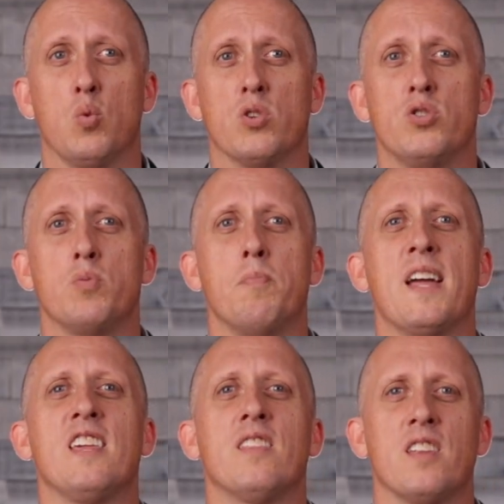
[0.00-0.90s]
We'll do
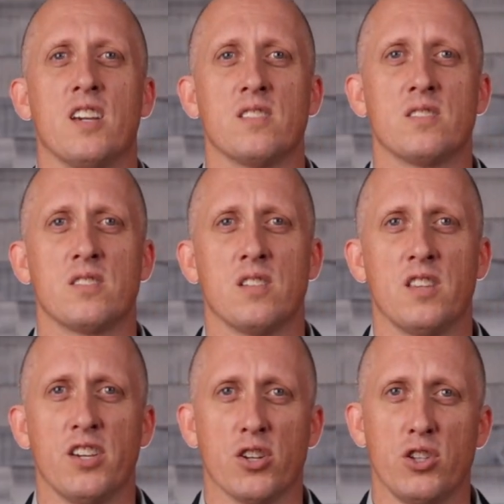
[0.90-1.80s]
many things
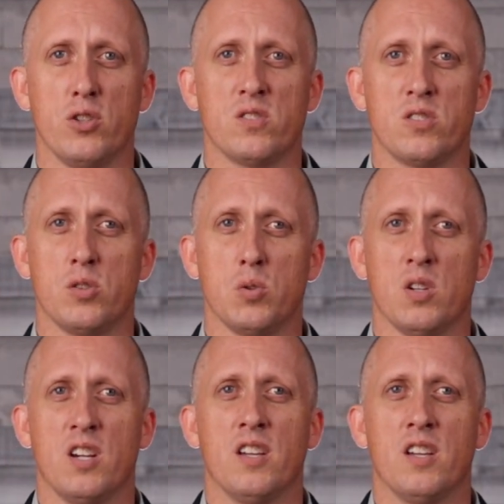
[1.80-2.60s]
that you're used to,